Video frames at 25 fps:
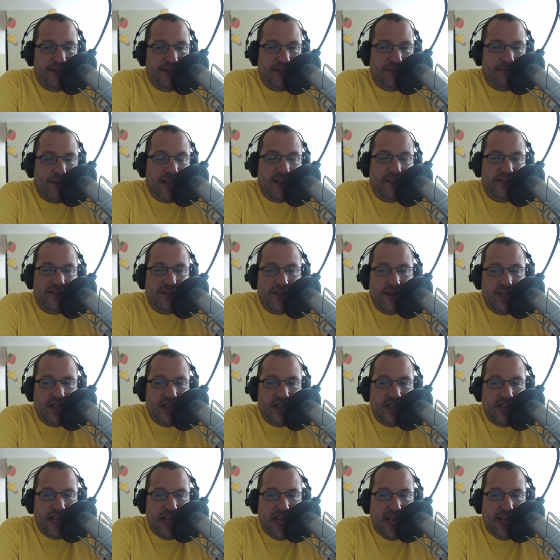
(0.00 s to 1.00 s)
because you can
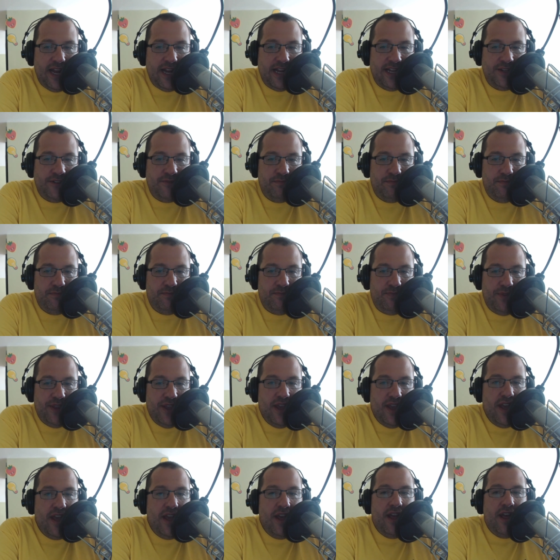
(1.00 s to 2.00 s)
engage.
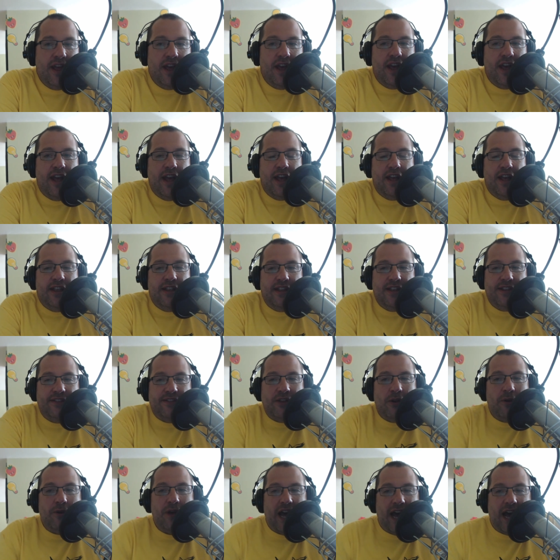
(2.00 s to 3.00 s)
And
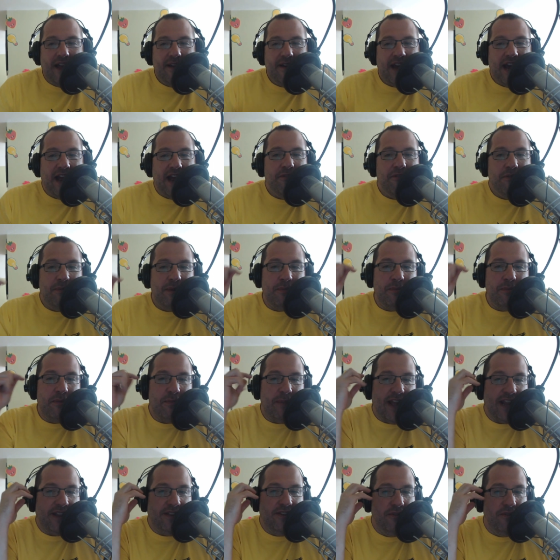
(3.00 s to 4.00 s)
so I, I remember
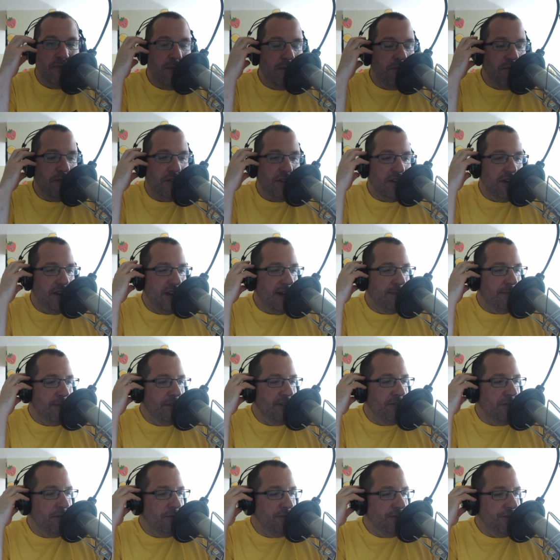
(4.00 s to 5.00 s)
back. Do you remember the
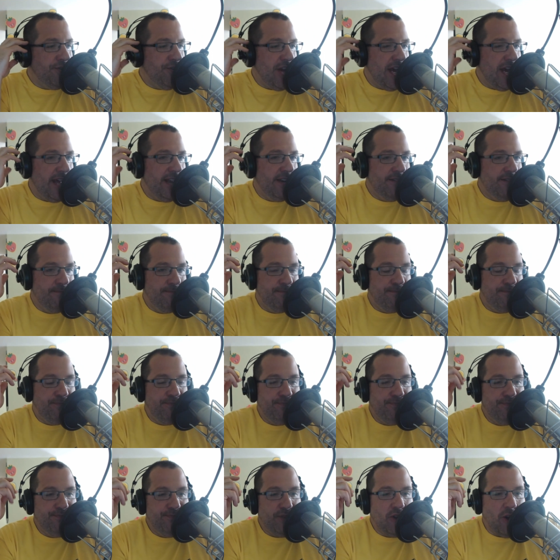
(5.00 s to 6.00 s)
episode with Chad
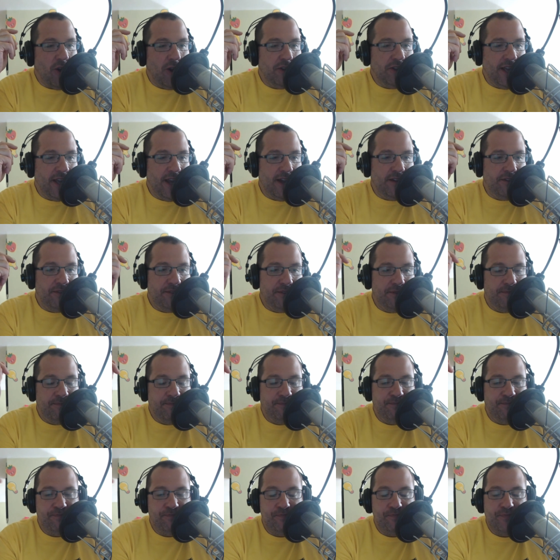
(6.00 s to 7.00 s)
Garlinghouse?
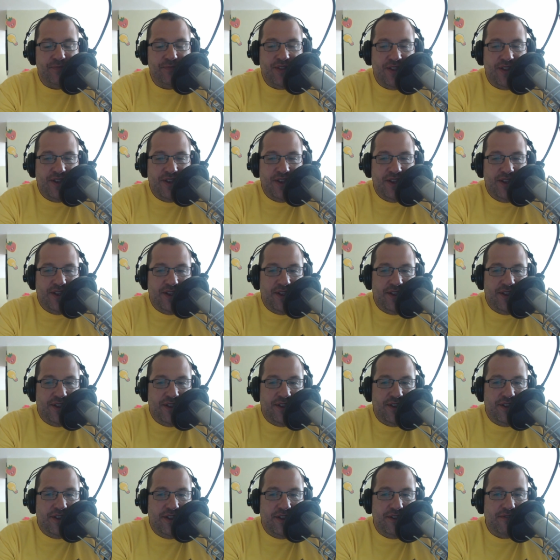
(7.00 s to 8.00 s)
Yes, I
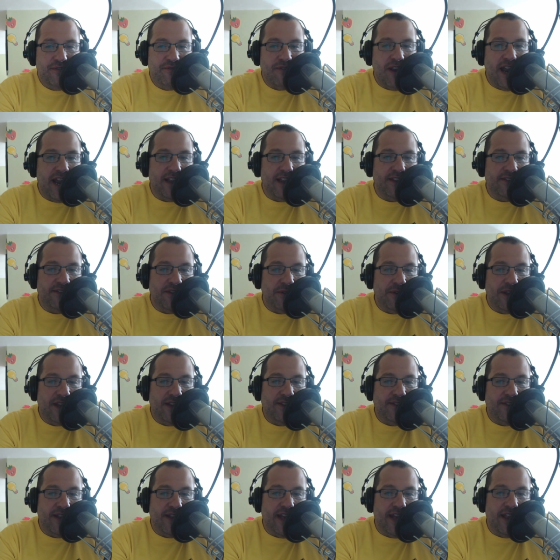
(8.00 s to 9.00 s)
do. Right. So he
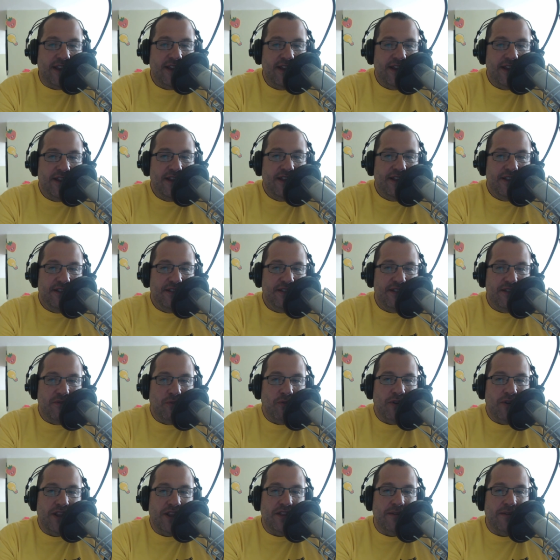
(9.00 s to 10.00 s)
said
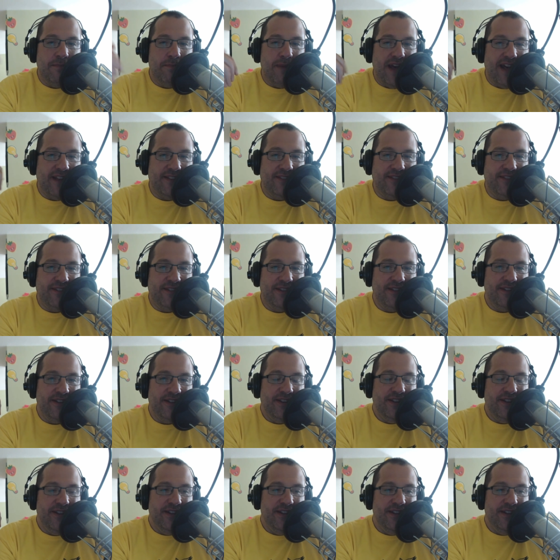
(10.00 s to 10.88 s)
one of the best